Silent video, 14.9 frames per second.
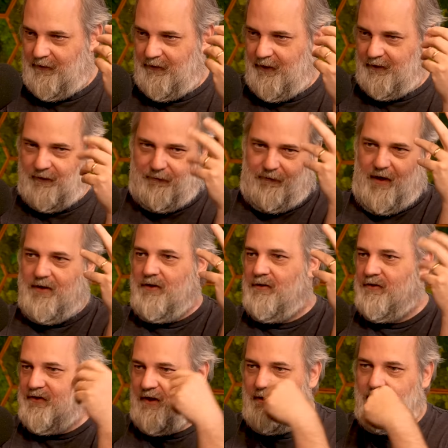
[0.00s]
to like defend
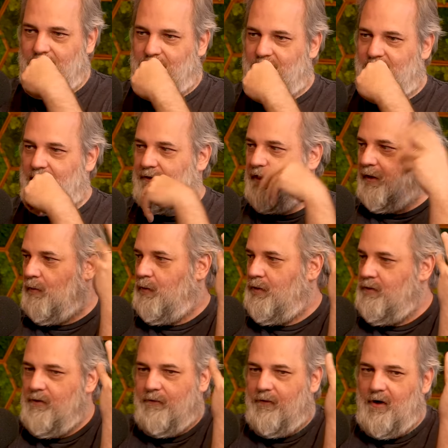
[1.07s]
yourself, and they're like,
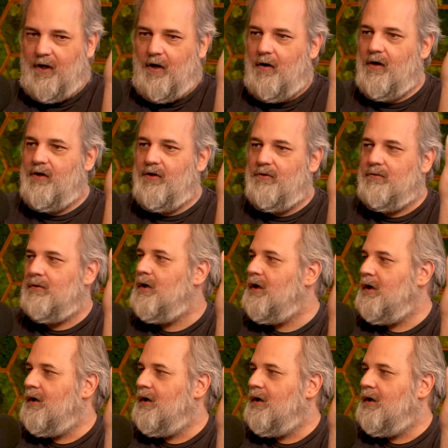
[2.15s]
"Who the fuck are you?